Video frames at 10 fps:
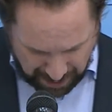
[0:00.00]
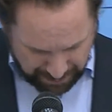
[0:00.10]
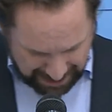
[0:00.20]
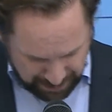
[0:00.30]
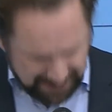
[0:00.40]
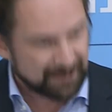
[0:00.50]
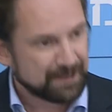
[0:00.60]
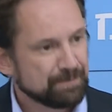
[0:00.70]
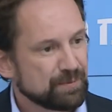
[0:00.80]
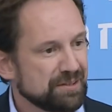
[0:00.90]
maybe,
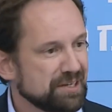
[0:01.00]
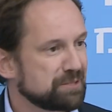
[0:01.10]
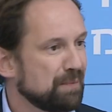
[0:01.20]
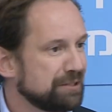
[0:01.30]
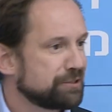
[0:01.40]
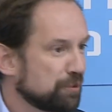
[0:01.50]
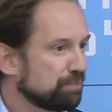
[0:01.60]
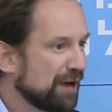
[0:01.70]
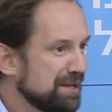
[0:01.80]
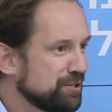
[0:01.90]
and this might
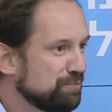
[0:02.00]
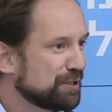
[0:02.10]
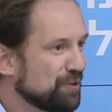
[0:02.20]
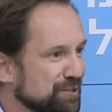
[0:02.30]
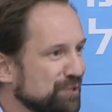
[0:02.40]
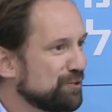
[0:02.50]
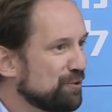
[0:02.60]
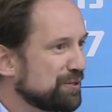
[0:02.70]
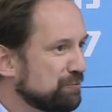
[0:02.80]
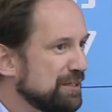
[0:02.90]
surprise you because you
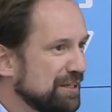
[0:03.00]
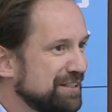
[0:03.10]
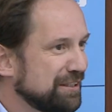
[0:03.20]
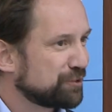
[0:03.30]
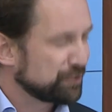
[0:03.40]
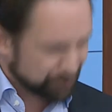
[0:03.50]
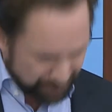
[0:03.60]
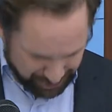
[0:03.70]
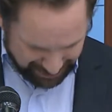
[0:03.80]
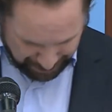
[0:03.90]
know that we are near to the Christian